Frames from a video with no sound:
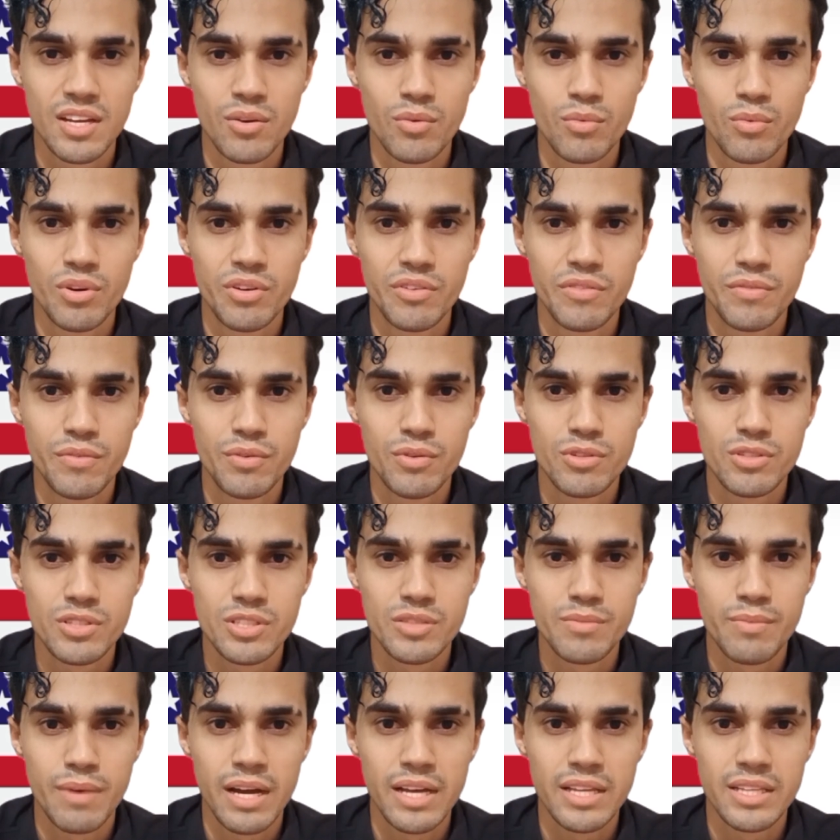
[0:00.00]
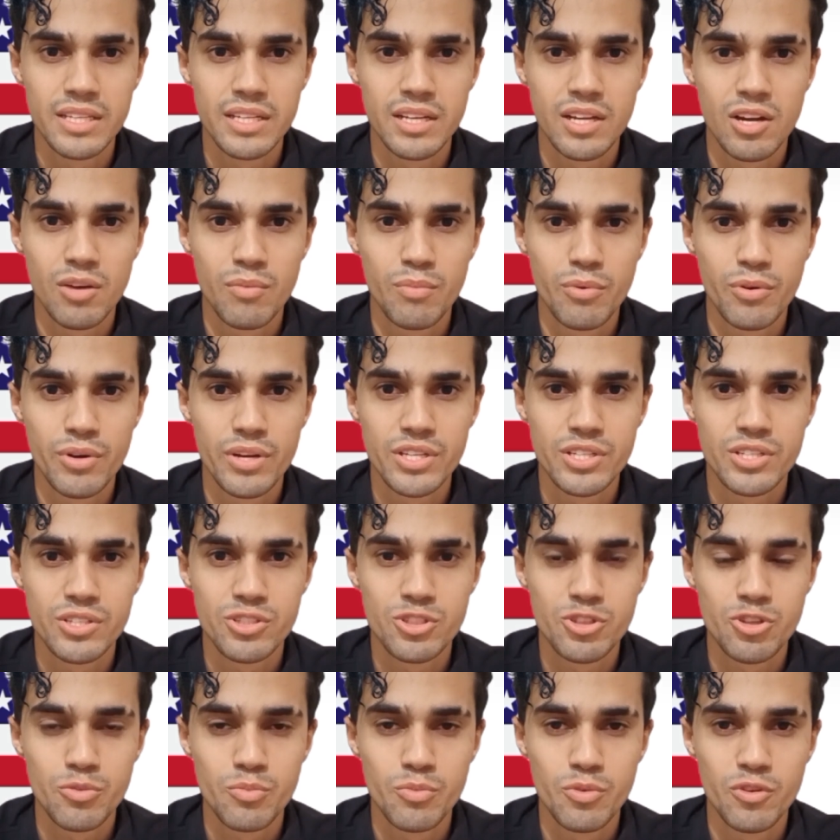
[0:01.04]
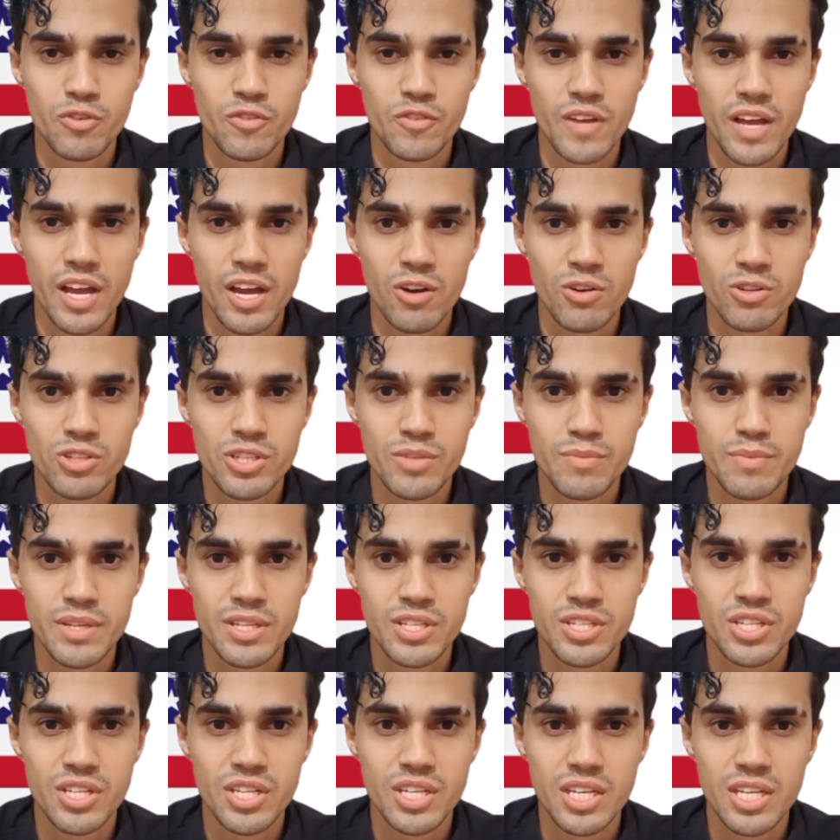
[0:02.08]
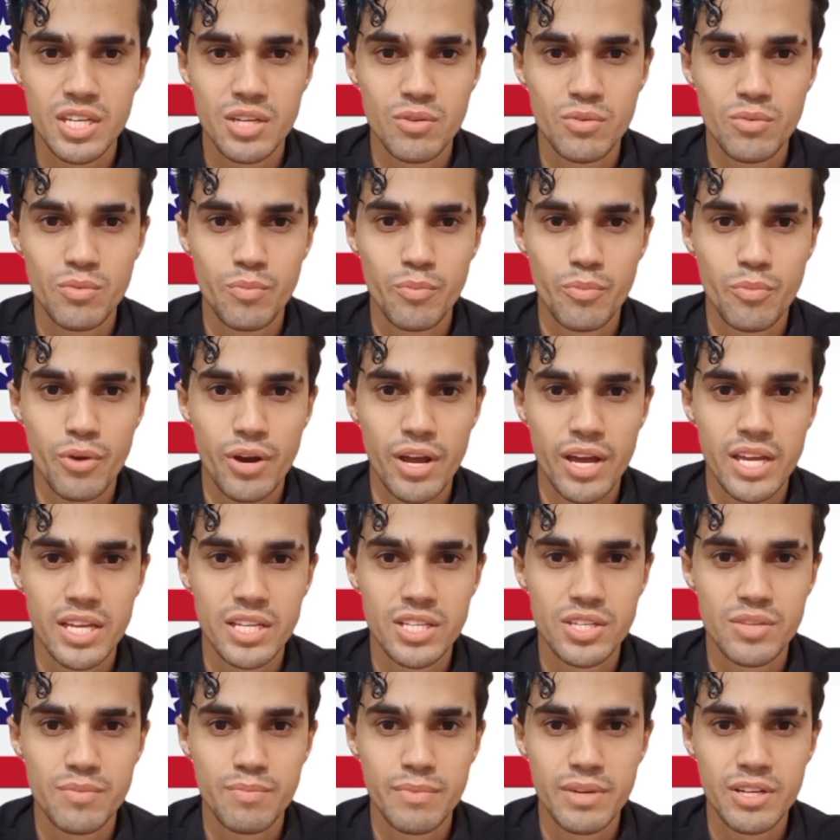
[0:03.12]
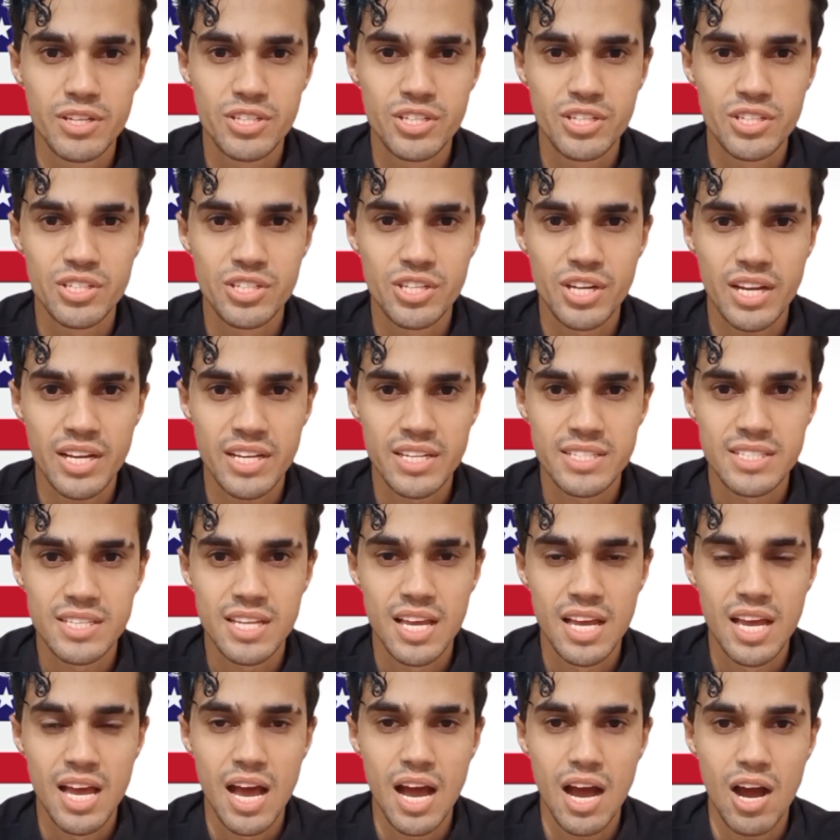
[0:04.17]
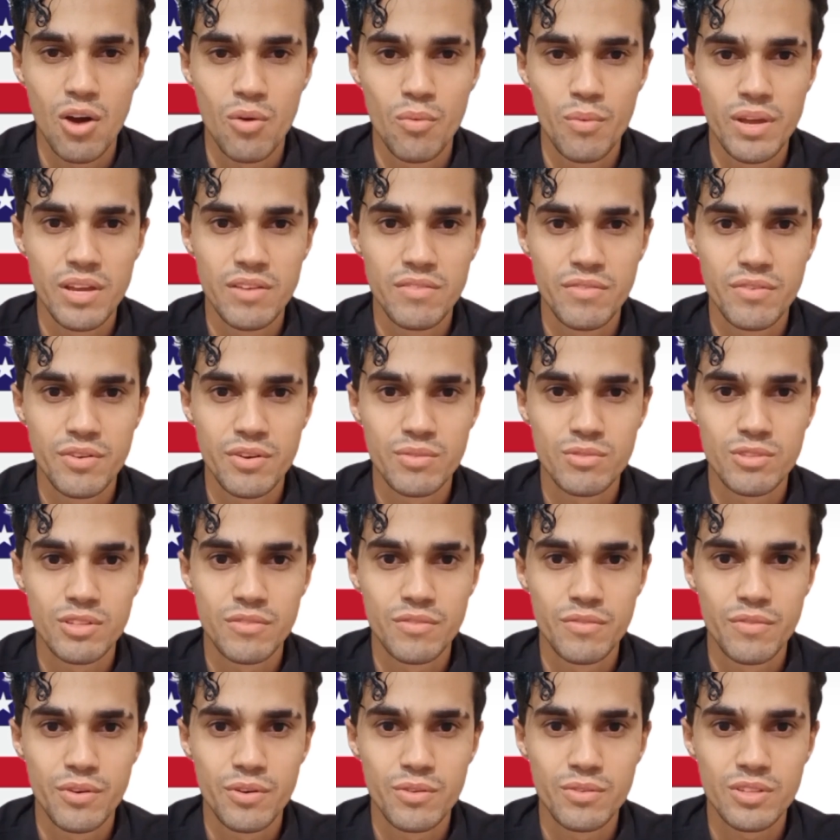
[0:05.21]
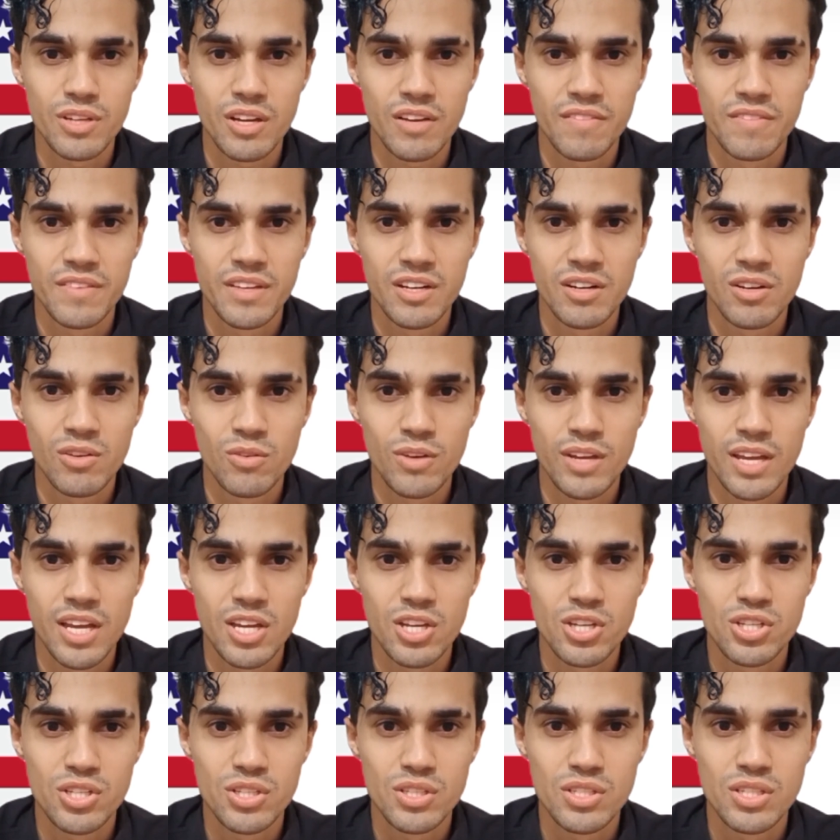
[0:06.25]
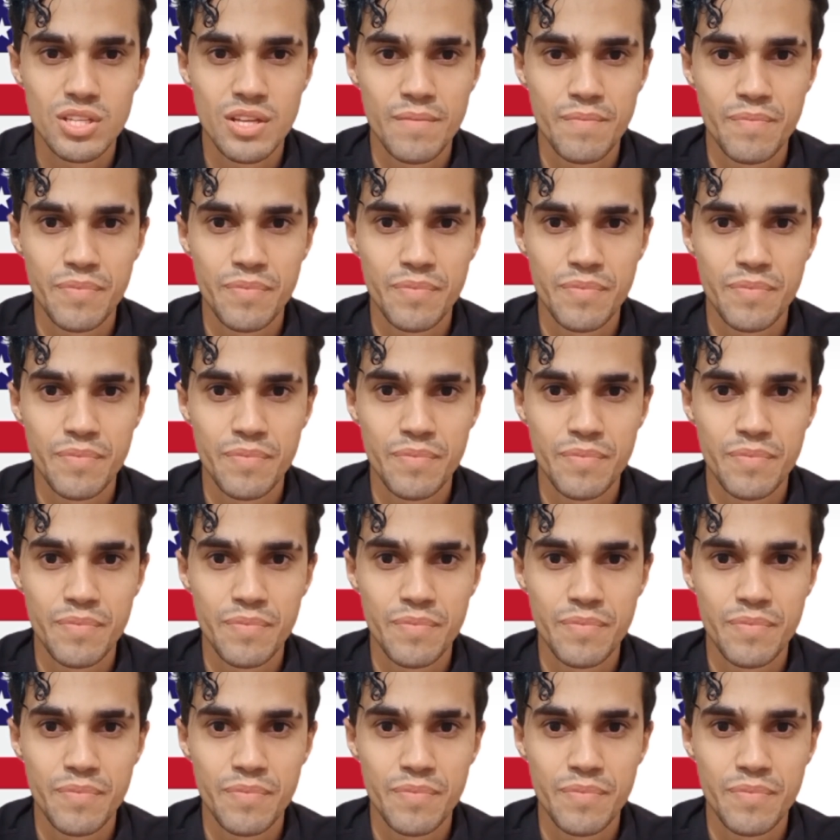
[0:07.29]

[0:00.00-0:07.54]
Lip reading: were forced by the corporation to move LGBTQ pride merchandise away from the front of their locations